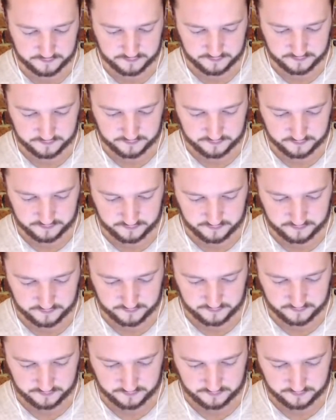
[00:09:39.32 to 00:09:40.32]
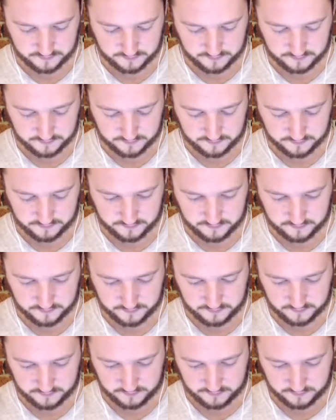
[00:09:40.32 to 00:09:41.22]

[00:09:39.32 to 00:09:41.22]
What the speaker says: [no speech]